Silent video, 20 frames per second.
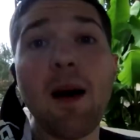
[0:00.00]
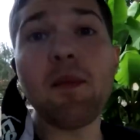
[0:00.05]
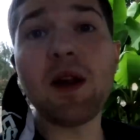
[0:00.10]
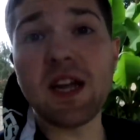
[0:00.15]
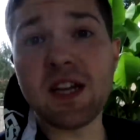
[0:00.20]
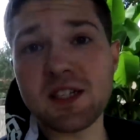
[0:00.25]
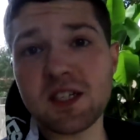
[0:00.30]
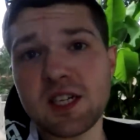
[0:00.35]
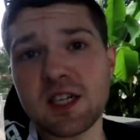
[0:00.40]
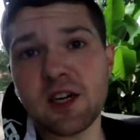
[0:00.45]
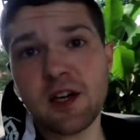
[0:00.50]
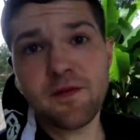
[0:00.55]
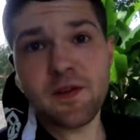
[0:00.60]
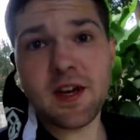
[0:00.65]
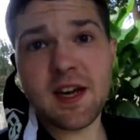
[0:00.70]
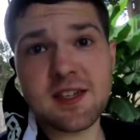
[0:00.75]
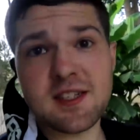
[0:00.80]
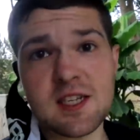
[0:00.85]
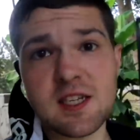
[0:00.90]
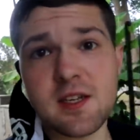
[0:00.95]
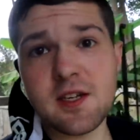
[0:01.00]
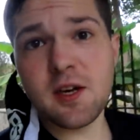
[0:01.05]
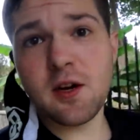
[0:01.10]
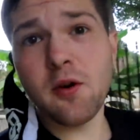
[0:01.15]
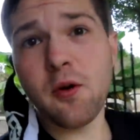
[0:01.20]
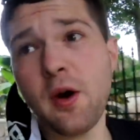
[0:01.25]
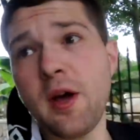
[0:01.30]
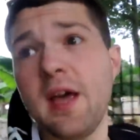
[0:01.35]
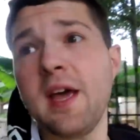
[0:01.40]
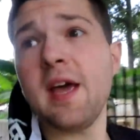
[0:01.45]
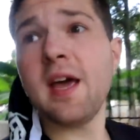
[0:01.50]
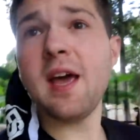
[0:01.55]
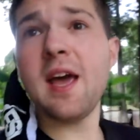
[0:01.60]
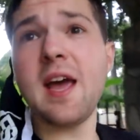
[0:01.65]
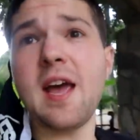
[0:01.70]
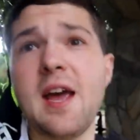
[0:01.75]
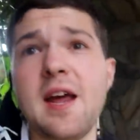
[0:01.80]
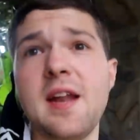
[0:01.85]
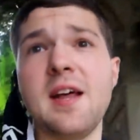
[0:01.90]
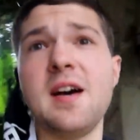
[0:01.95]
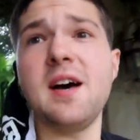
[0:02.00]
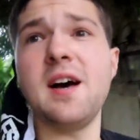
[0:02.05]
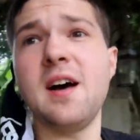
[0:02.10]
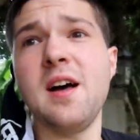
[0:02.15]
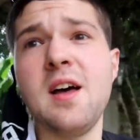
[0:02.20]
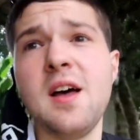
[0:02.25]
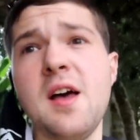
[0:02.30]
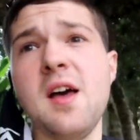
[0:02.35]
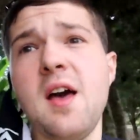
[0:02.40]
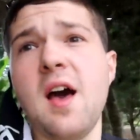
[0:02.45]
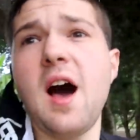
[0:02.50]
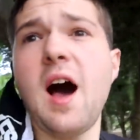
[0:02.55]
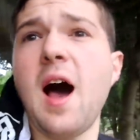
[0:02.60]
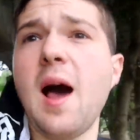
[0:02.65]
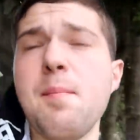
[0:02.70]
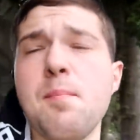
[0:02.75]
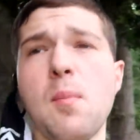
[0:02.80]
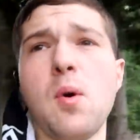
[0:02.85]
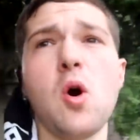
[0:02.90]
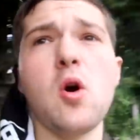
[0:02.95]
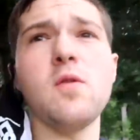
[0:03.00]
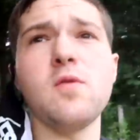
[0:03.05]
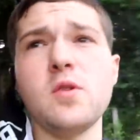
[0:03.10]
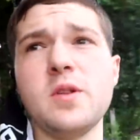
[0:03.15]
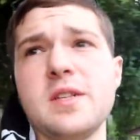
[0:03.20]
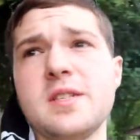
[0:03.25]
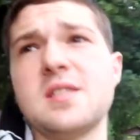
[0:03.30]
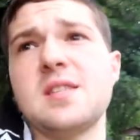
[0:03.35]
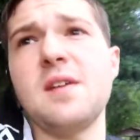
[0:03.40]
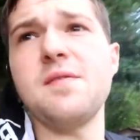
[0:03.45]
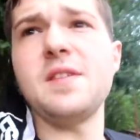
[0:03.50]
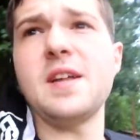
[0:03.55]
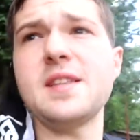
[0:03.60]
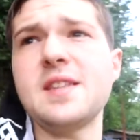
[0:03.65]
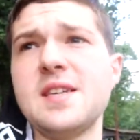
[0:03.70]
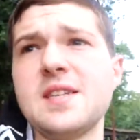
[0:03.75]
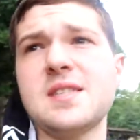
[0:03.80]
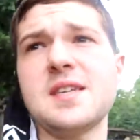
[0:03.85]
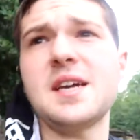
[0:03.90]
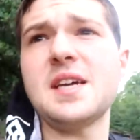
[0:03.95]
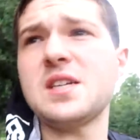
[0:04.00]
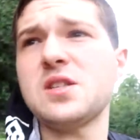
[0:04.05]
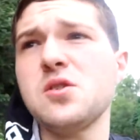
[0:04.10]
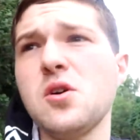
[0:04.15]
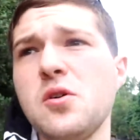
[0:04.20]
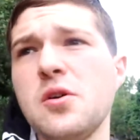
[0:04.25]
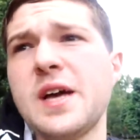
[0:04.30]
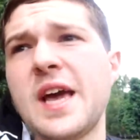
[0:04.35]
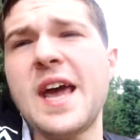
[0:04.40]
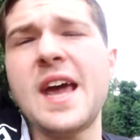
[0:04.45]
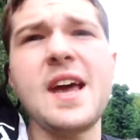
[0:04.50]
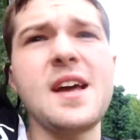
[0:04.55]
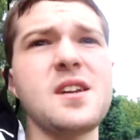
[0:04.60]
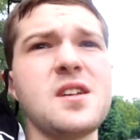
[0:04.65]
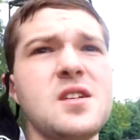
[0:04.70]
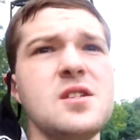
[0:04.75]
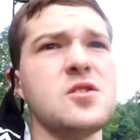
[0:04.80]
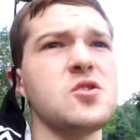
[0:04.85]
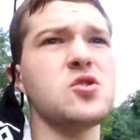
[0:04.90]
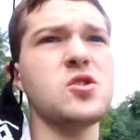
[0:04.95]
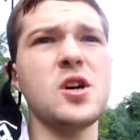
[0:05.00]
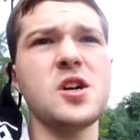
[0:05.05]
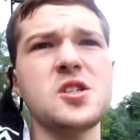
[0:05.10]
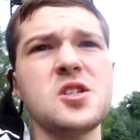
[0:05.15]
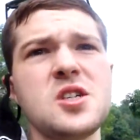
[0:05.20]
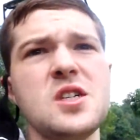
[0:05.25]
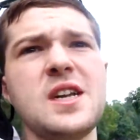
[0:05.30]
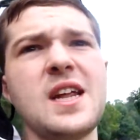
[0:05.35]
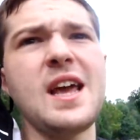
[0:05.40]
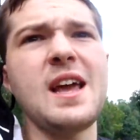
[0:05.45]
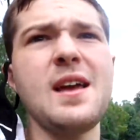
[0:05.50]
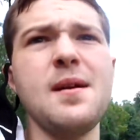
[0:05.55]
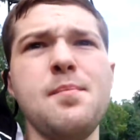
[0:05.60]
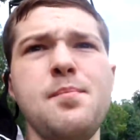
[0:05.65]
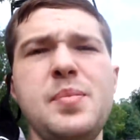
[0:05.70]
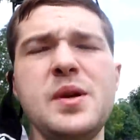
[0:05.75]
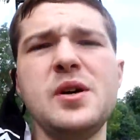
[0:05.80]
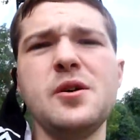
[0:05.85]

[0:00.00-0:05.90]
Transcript: I'm an engineer if you guys didn't know. And uh, I marvel at stuff like this. Like it's all hand construction, hand